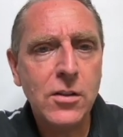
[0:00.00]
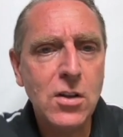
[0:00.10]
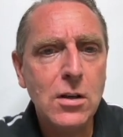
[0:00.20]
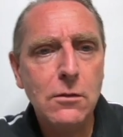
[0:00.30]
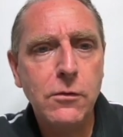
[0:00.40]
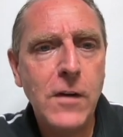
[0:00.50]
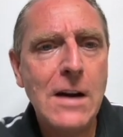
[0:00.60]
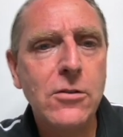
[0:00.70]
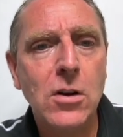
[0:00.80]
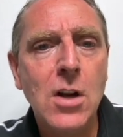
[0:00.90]
Ethereum
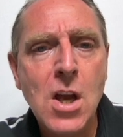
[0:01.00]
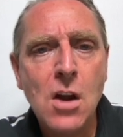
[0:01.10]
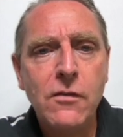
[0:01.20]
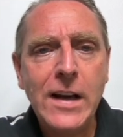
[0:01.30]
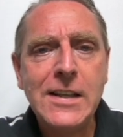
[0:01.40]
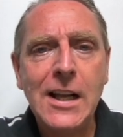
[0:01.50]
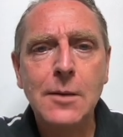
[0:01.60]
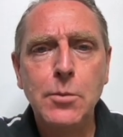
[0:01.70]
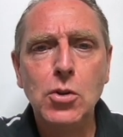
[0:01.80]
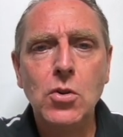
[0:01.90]
founder Vitalik
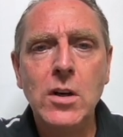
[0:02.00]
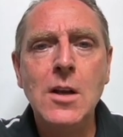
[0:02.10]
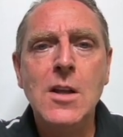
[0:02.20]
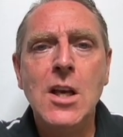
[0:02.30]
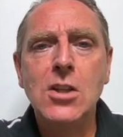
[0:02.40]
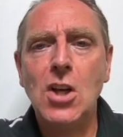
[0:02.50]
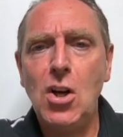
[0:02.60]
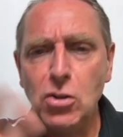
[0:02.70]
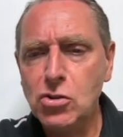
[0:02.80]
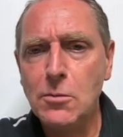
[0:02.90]
Buterin is
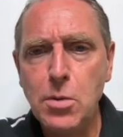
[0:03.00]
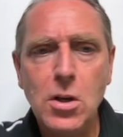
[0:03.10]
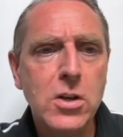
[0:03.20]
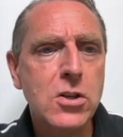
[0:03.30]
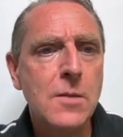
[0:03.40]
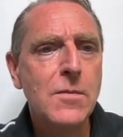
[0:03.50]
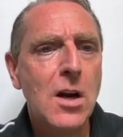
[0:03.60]
ultra bullish